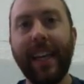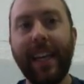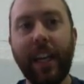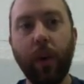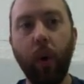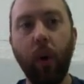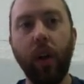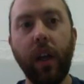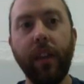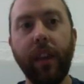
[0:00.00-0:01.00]

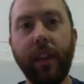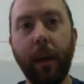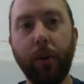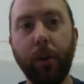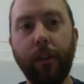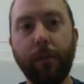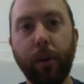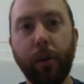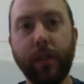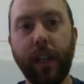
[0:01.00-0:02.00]
equal the number of
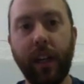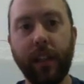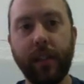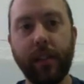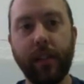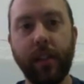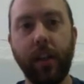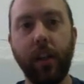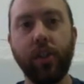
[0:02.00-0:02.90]
protons.